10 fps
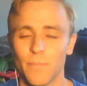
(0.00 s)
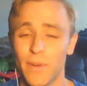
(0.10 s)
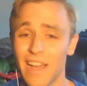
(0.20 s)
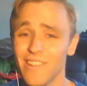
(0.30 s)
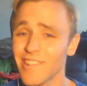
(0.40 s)

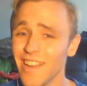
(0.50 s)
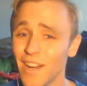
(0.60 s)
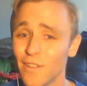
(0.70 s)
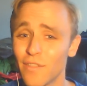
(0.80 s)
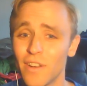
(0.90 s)
But outside
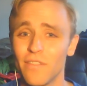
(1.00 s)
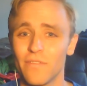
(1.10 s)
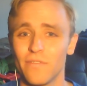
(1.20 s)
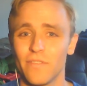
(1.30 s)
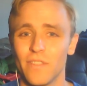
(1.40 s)
of
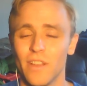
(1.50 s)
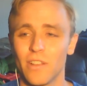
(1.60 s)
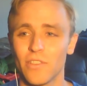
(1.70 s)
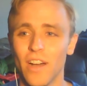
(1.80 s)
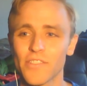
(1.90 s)

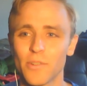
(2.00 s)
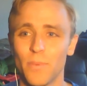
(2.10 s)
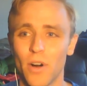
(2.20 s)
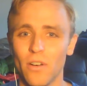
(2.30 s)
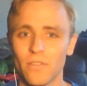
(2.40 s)
Lonzo
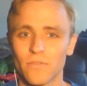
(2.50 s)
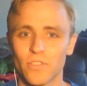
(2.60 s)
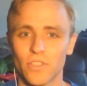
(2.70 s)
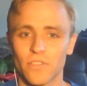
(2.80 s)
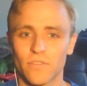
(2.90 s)
Ball
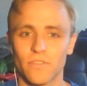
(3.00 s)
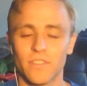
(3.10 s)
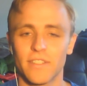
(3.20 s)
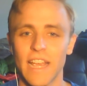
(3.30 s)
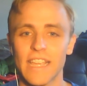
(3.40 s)
just
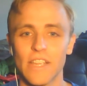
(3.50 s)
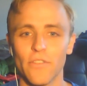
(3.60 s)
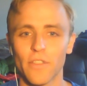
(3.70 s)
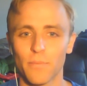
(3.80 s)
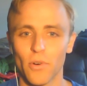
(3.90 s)
taking
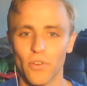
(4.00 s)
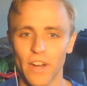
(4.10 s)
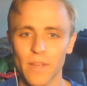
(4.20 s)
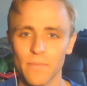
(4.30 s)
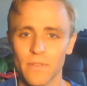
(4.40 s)
over the
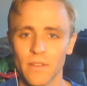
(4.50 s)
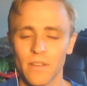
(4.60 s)
program